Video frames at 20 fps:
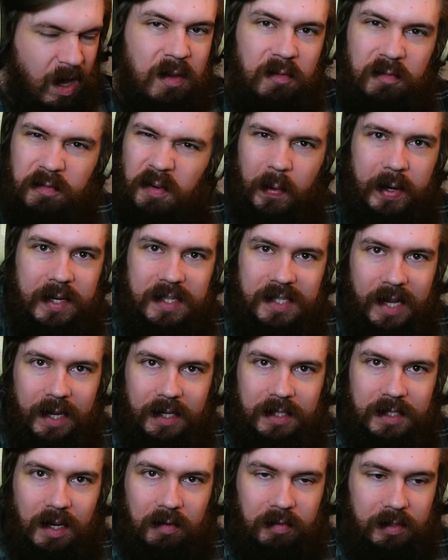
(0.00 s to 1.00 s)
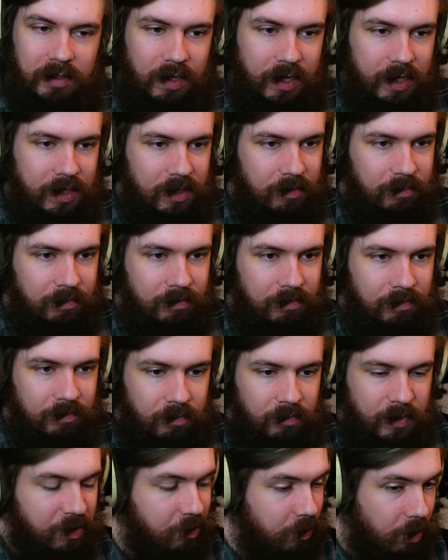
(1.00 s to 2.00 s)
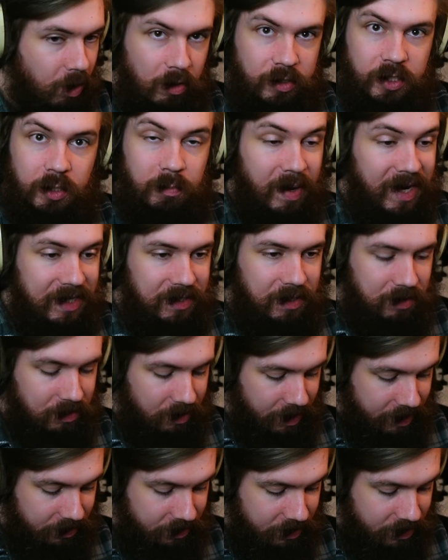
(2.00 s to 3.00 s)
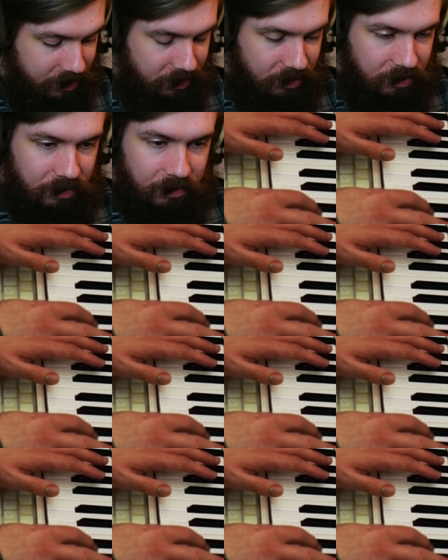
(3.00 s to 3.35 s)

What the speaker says: Very DX7-like. Then there are also basses like this.